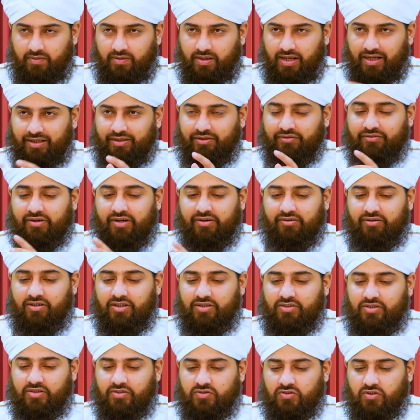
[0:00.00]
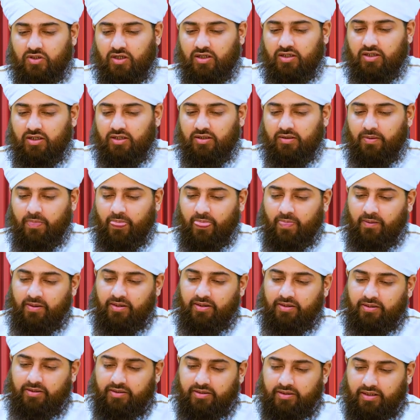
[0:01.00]
And great religious scholar
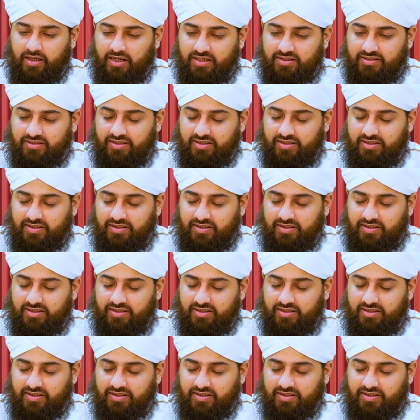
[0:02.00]
has